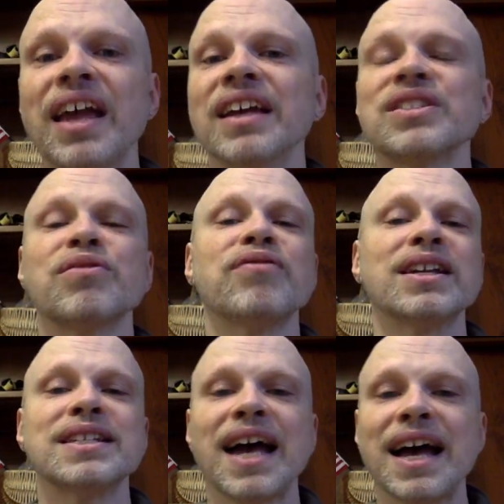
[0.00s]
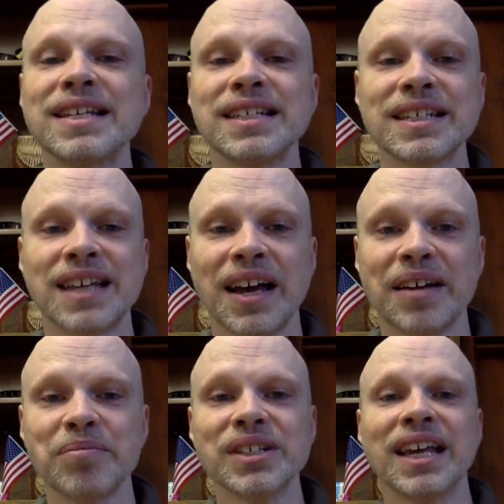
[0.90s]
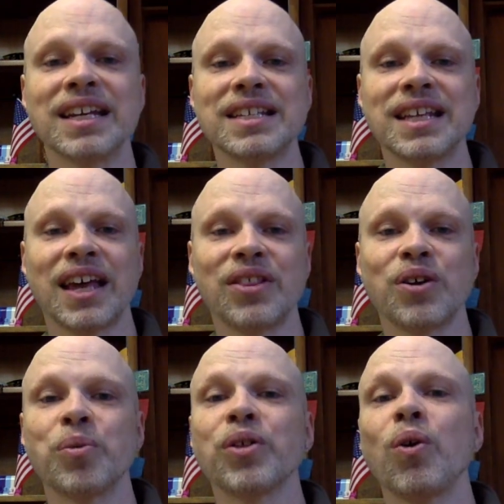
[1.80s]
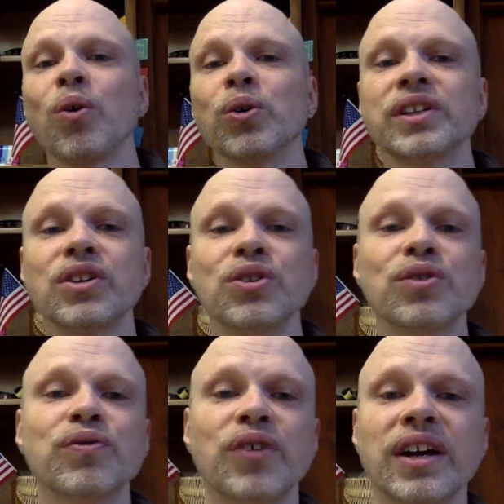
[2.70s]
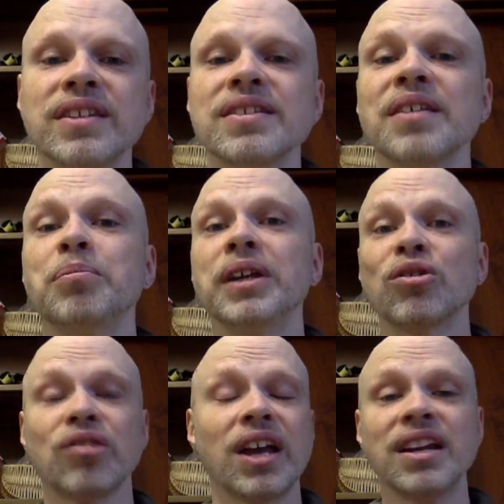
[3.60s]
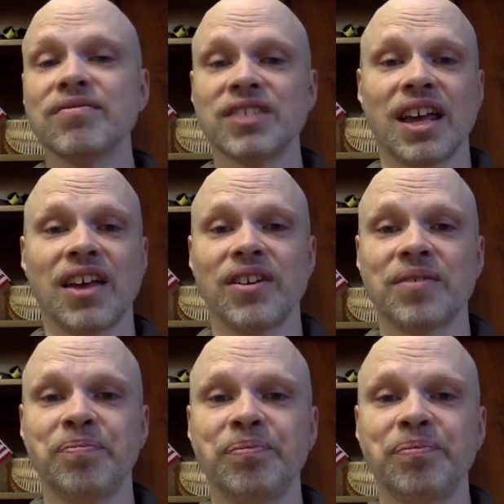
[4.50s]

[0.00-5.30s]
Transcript: It's a fantastic time to get together with old and new friends and be creative together.